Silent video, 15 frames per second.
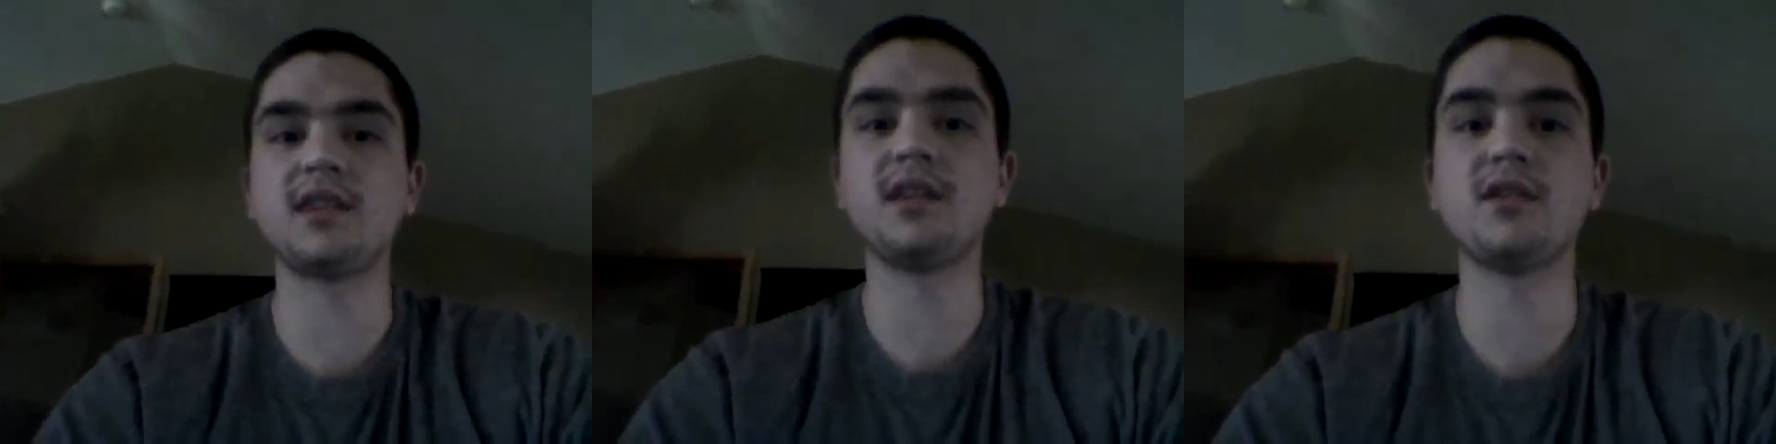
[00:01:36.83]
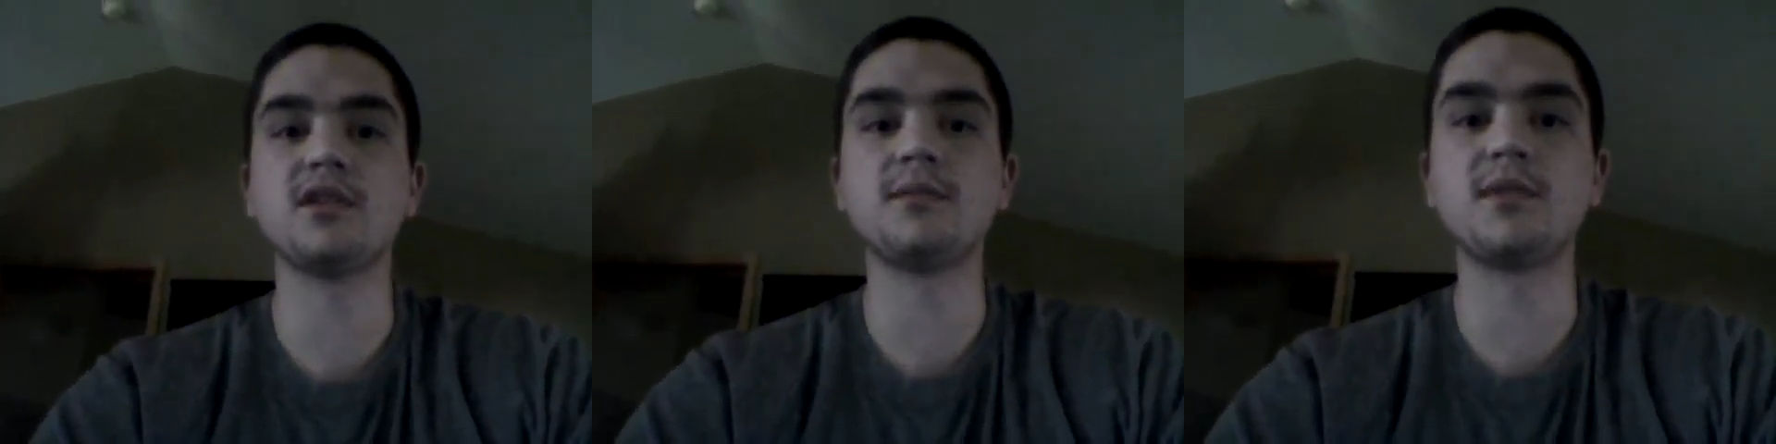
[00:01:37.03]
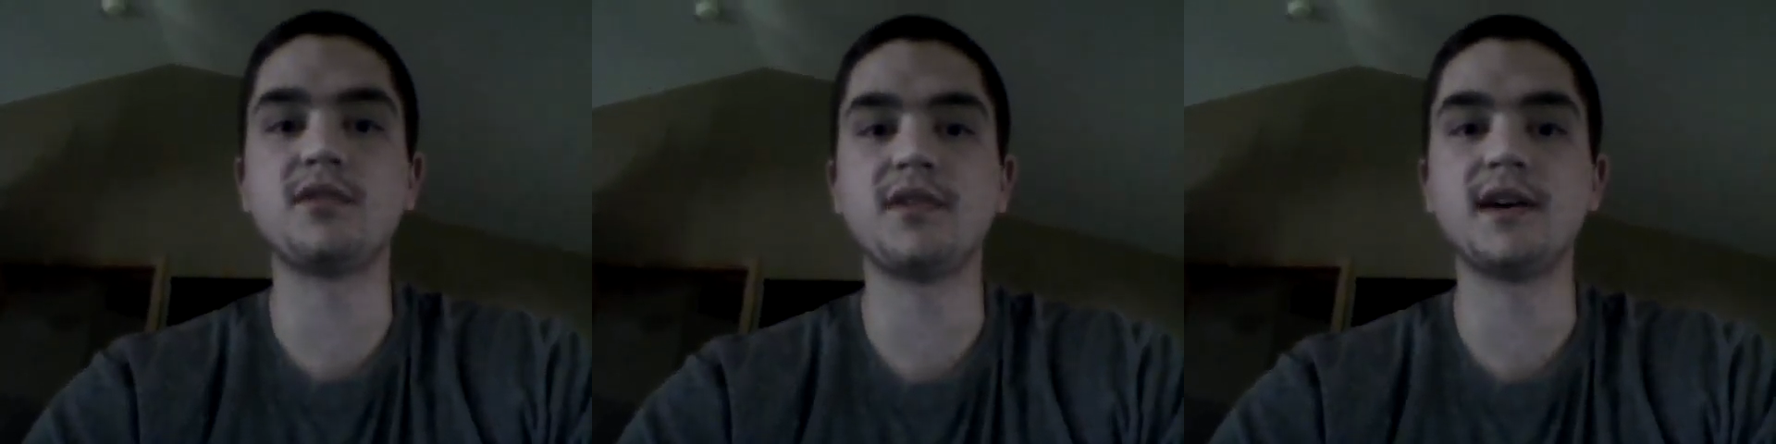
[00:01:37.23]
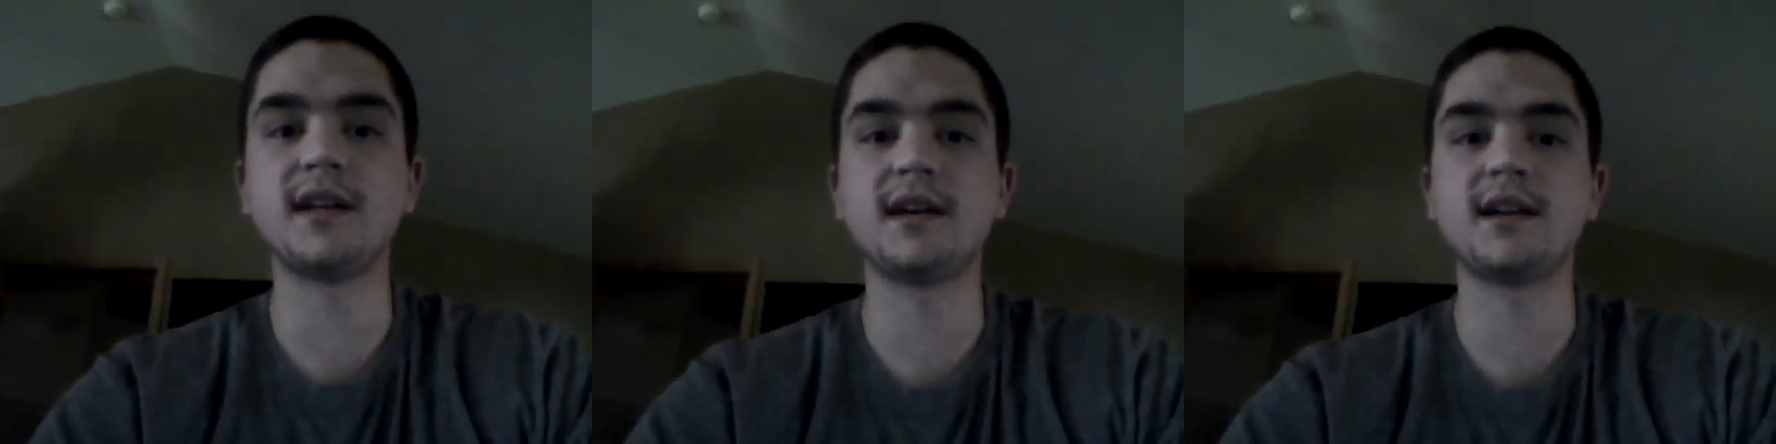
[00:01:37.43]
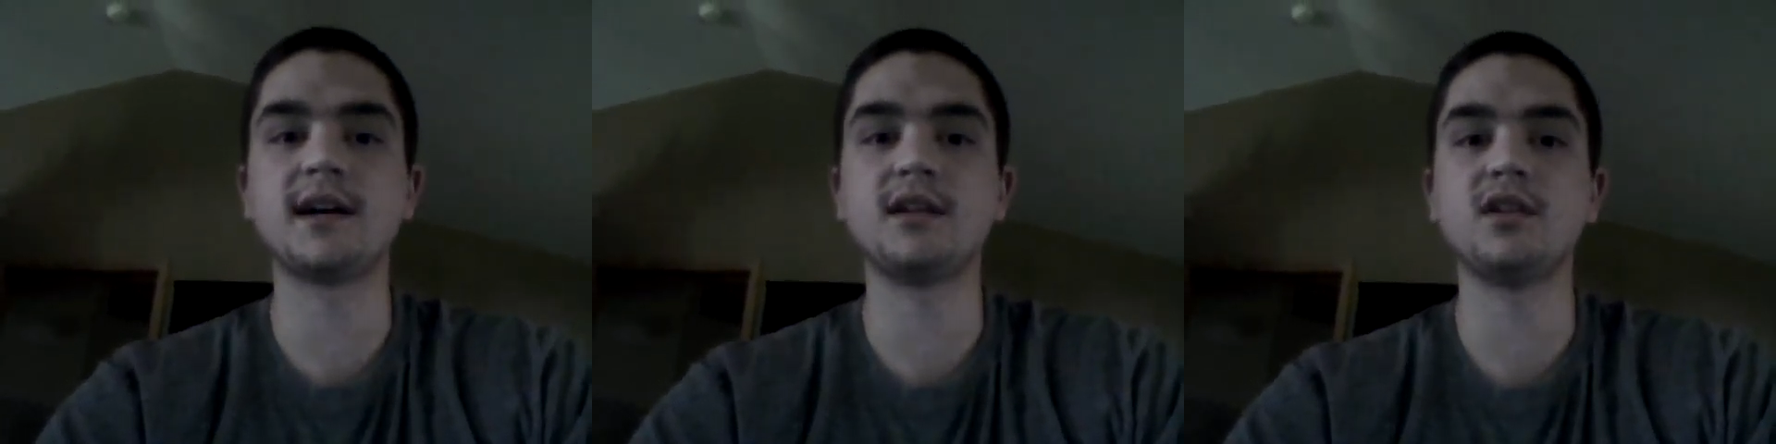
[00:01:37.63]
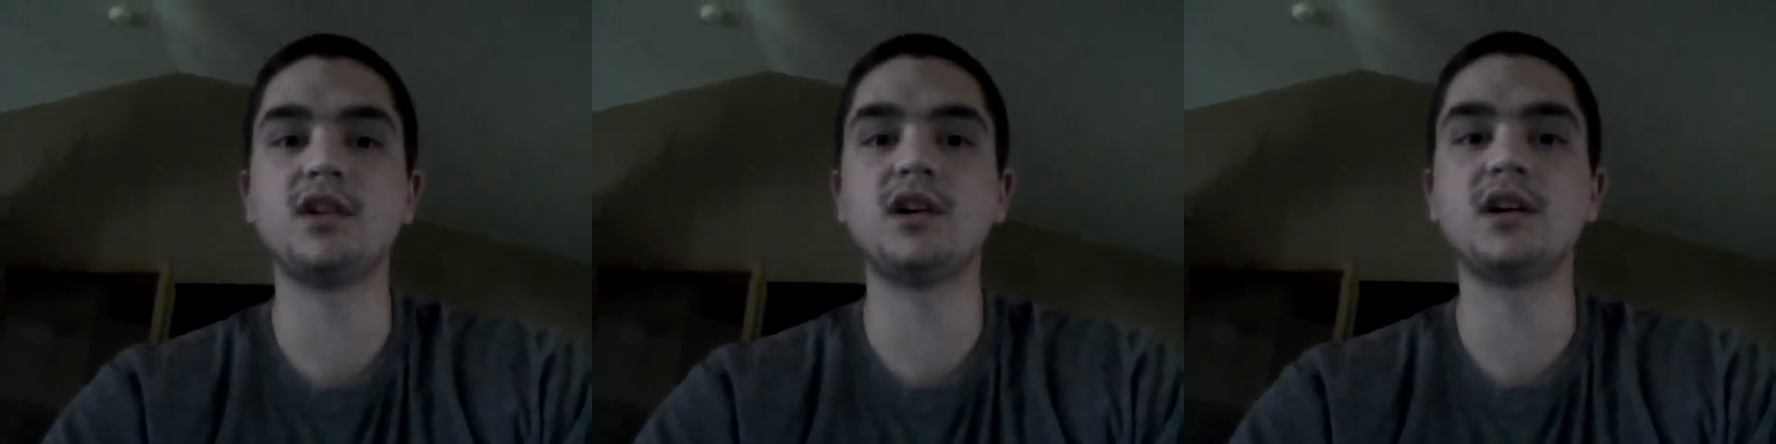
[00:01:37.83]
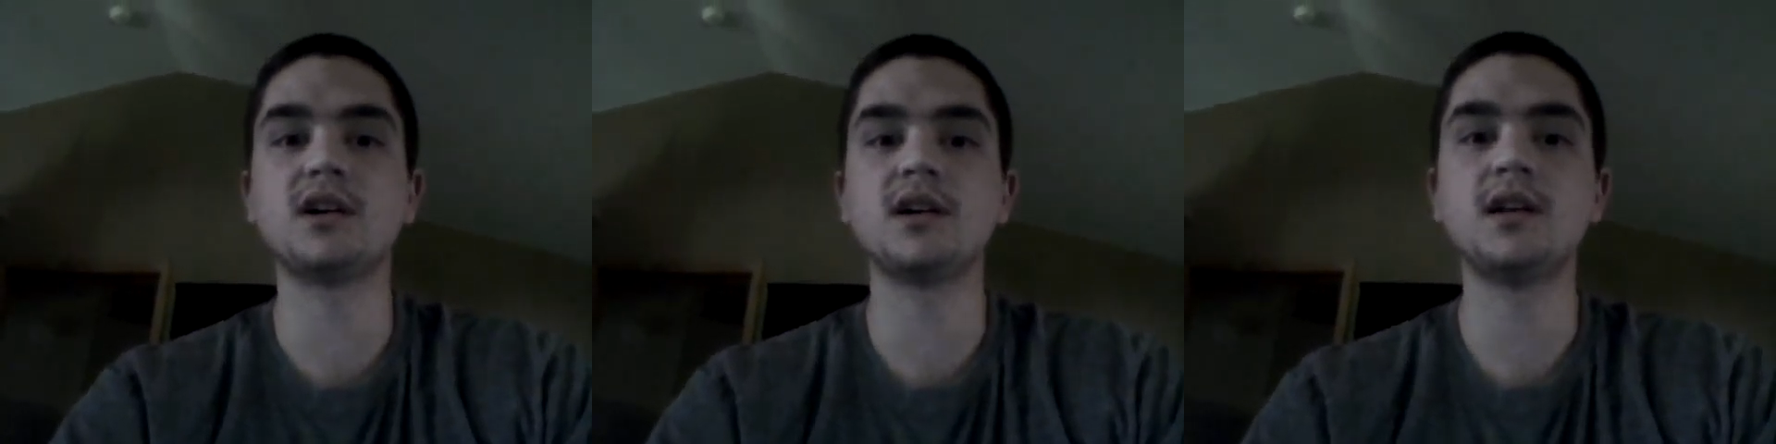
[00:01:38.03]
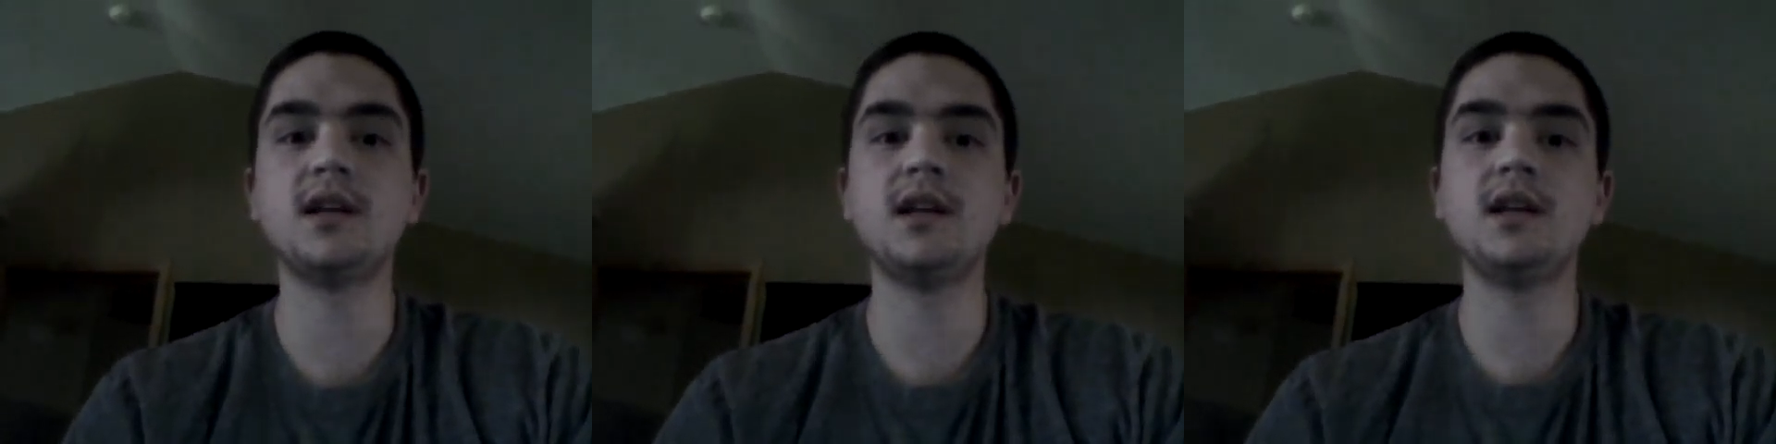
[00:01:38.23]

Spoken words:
theorem to find out how long